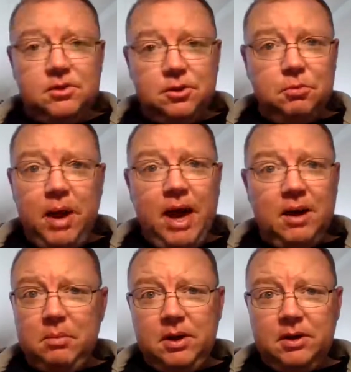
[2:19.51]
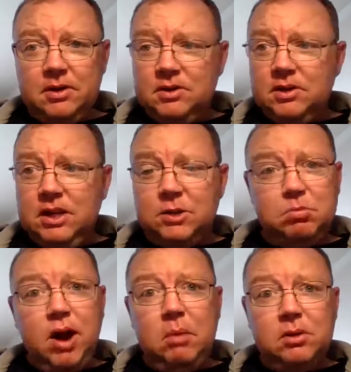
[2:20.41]
too bad because he's
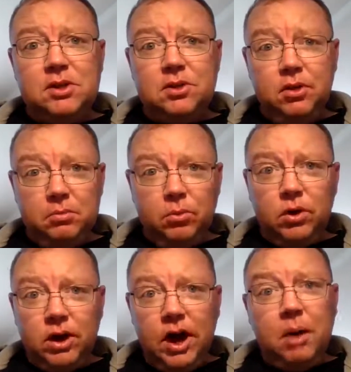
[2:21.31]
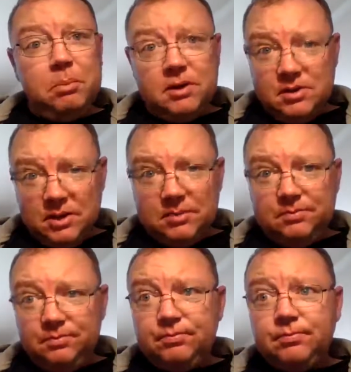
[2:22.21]
probably sold more copies than